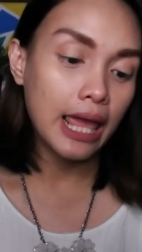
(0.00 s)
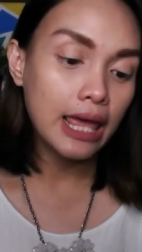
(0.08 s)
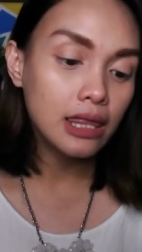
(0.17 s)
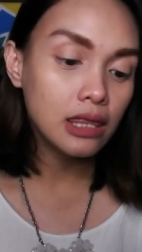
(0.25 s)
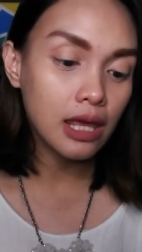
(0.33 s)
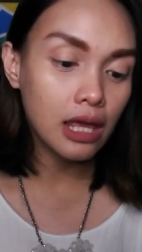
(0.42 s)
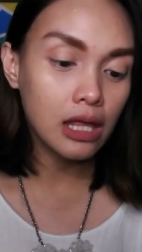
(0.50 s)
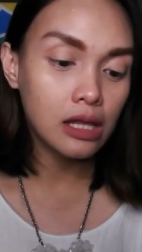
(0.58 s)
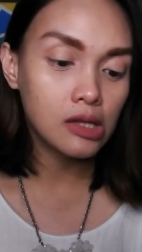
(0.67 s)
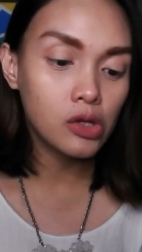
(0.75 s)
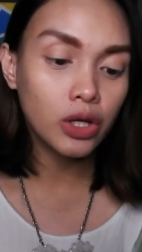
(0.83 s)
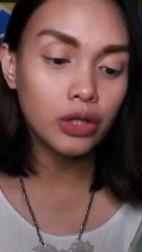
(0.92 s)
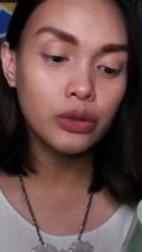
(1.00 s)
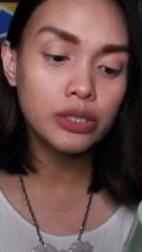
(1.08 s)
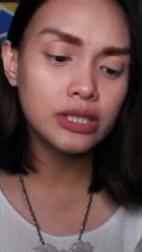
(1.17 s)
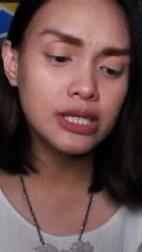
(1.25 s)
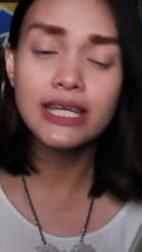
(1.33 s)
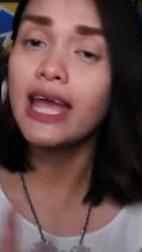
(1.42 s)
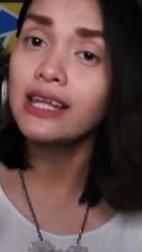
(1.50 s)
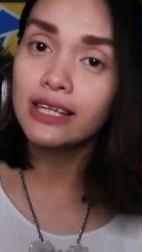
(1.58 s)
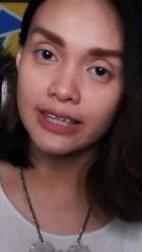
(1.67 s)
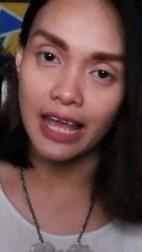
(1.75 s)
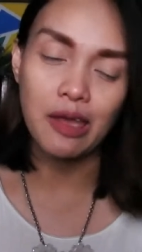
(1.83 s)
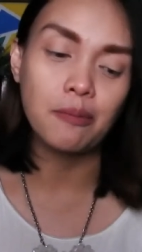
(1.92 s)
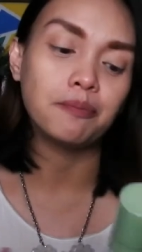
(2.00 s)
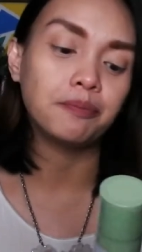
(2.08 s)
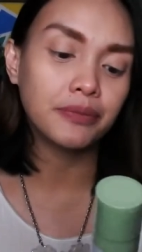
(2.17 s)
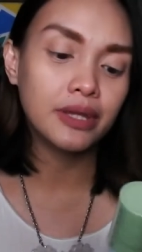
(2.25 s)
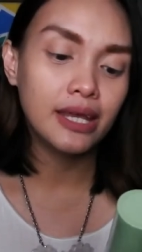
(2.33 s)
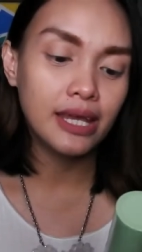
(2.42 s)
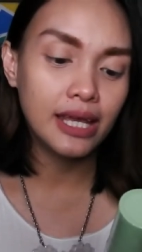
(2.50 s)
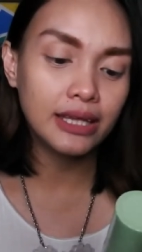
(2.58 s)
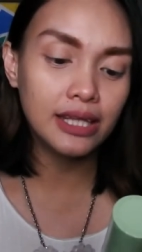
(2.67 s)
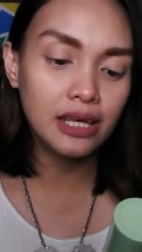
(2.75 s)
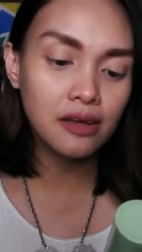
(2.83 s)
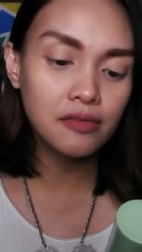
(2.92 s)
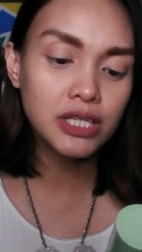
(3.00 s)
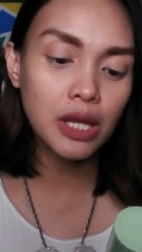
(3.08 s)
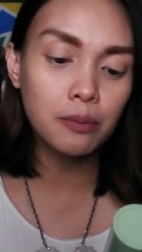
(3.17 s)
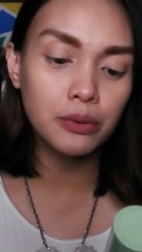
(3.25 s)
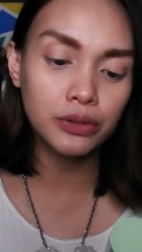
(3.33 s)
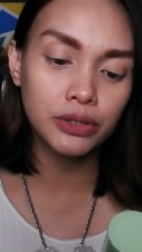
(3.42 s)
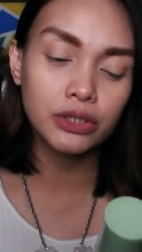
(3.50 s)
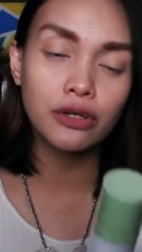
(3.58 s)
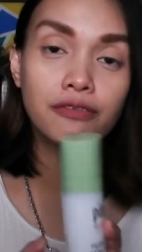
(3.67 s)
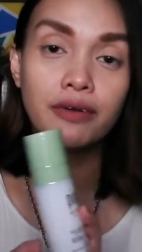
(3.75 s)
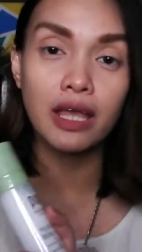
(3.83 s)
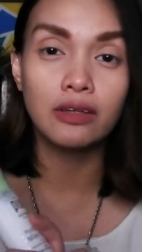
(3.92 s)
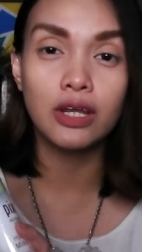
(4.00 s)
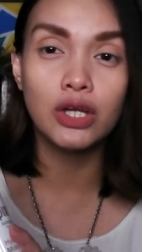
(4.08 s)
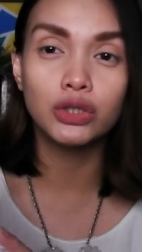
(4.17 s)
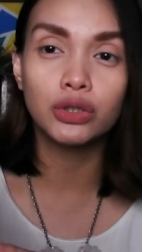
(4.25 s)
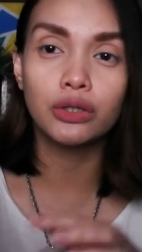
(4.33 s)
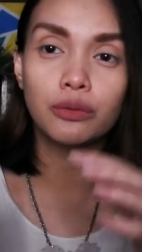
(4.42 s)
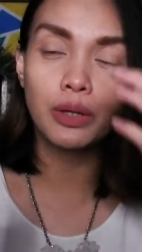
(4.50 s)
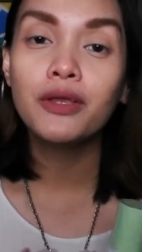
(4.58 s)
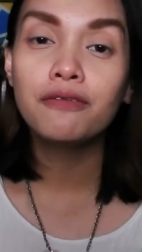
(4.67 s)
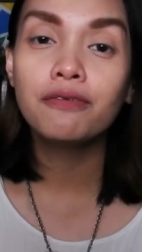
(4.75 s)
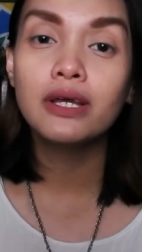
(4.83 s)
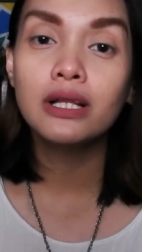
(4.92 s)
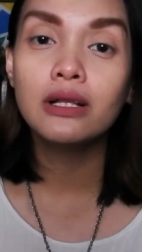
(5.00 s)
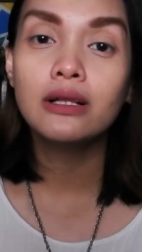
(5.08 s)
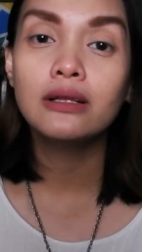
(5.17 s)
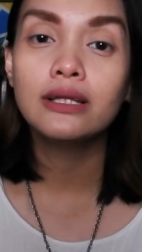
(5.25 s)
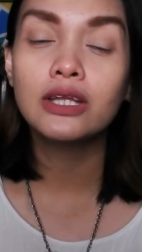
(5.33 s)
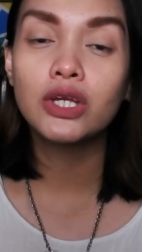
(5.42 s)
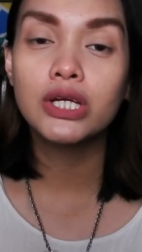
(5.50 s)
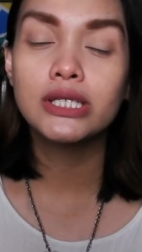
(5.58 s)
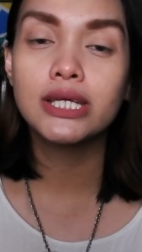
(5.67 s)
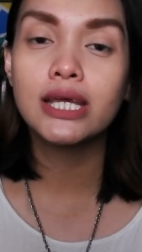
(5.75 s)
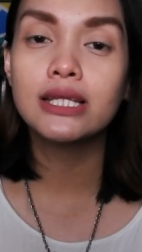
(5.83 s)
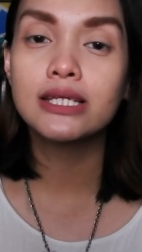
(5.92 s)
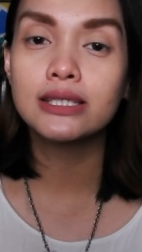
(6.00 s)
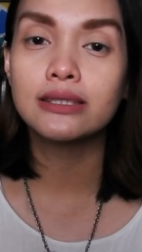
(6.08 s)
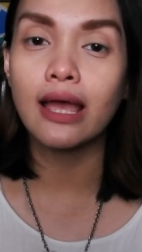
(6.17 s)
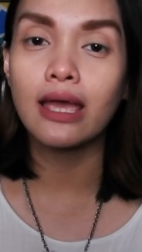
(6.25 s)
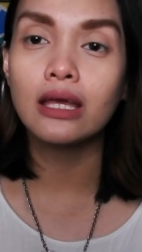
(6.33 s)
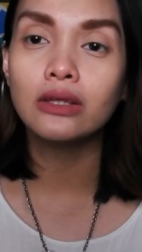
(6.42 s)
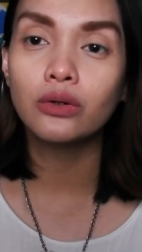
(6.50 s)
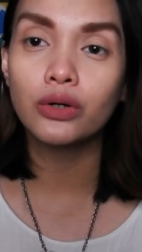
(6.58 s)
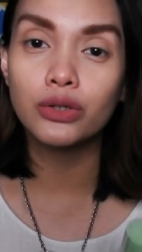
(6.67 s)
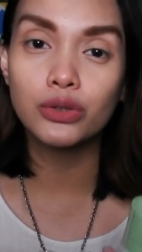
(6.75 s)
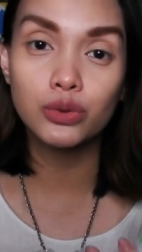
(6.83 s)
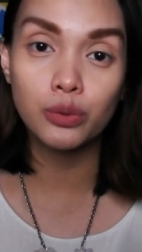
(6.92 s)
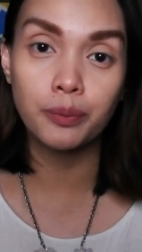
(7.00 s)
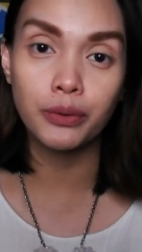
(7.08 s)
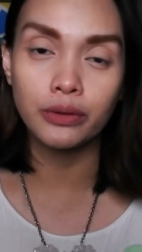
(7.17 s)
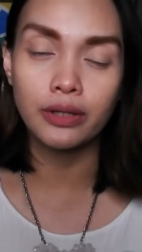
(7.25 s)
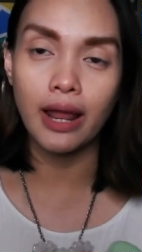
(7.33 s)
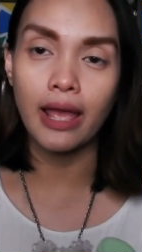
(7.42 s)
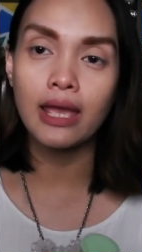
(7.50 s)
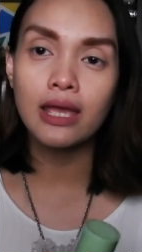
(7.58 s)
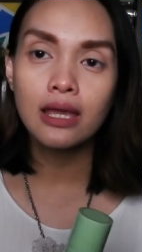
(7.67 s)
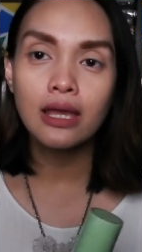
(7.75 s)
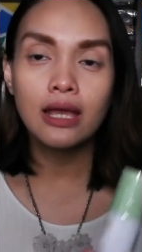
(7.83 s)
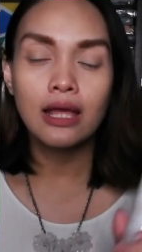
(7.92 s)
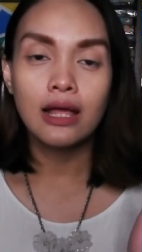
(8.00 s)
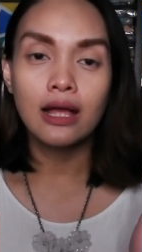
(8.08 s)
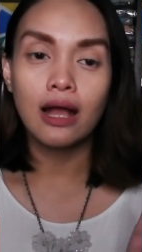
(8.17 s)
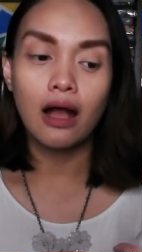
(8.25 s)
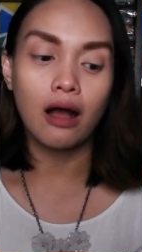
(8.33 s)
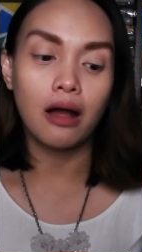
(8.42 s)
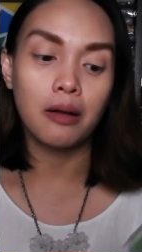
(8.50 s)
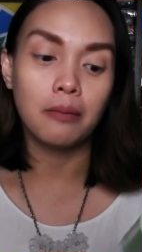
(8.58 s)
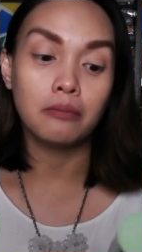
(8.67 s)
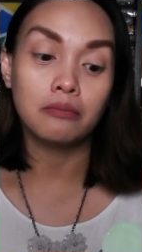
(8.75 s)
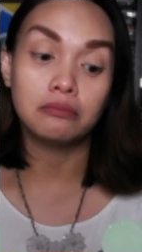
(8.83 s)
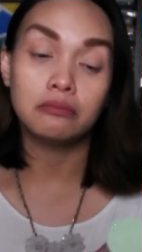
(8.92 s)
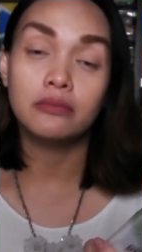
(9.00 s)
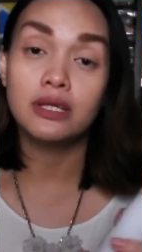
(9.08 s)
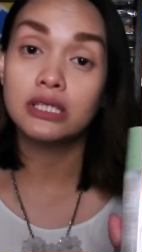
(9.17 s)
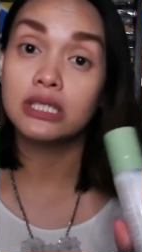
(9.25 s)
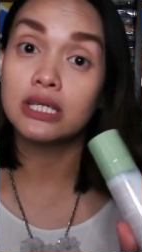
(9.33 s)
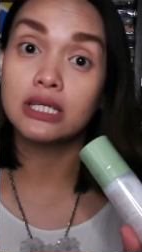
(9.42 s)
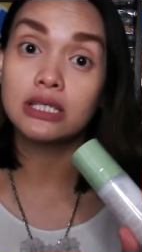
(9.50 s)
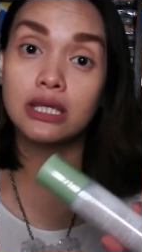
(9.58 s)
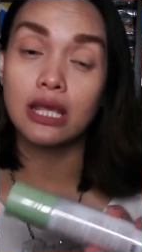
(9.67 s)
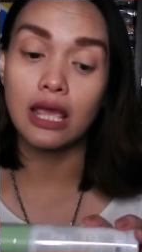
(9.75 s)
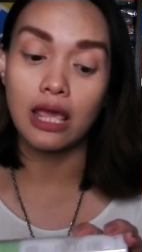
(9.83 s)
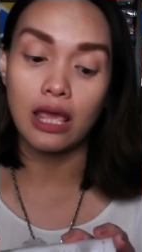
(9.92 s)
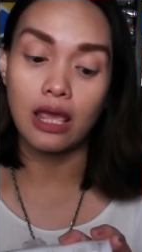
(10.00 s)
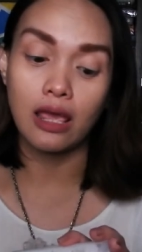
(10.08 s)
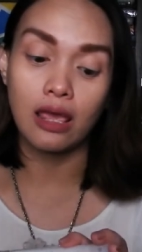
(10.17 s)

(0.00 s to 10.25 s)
and then you can use this anytime. It gives a burst of hydration. When you feel that your skin is tight or super dry, this is a